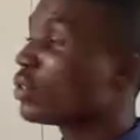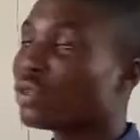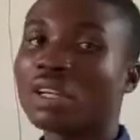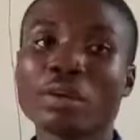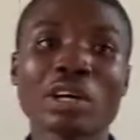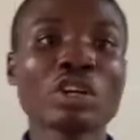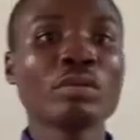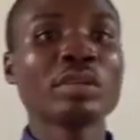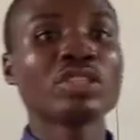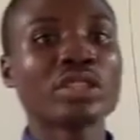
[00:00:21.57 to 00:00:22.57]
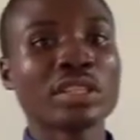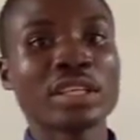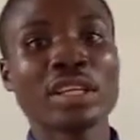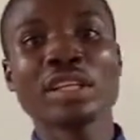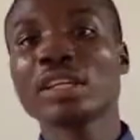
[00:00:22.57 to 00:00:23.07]
today we are going to be
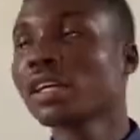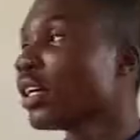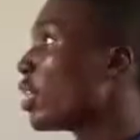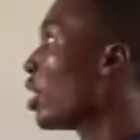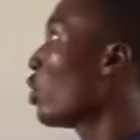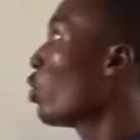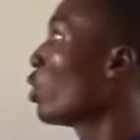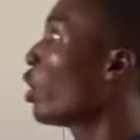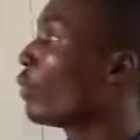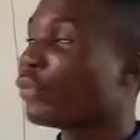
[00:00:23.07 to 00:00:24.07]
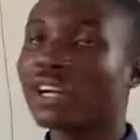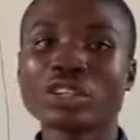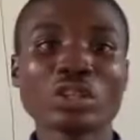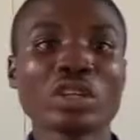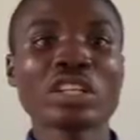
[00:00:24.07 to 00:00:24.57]
treating the order of
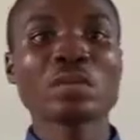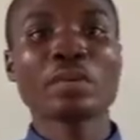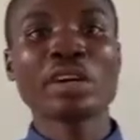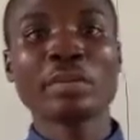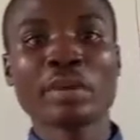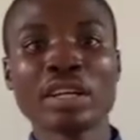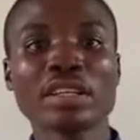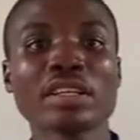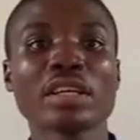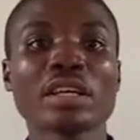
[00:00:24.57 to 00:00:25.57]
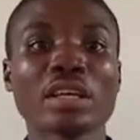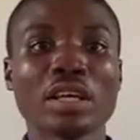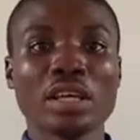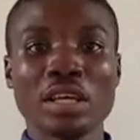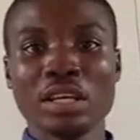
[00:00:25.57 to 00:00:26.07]
reaction experiment
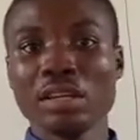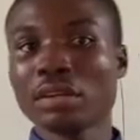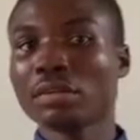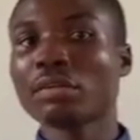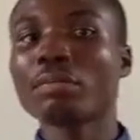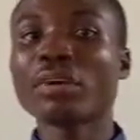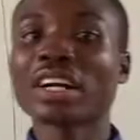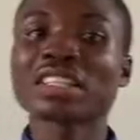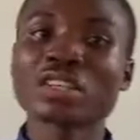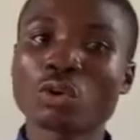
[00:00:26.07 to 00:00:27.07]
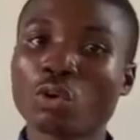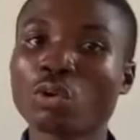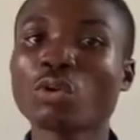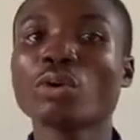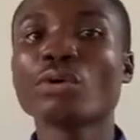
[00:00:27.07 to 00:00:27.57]
in
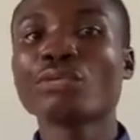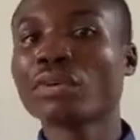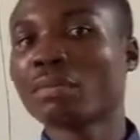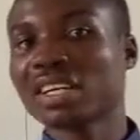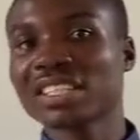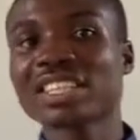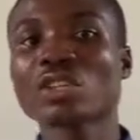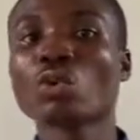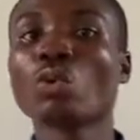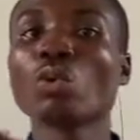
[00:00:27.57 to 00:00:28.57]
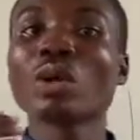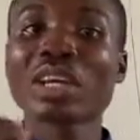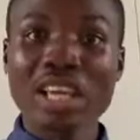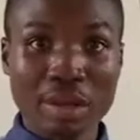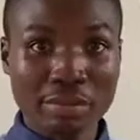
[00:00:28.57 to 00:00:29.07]
practical pharmaceutical
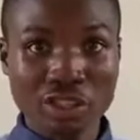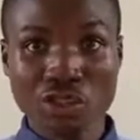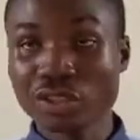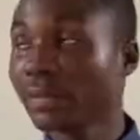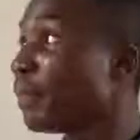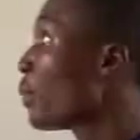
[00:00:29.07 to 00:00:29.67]
chemistry.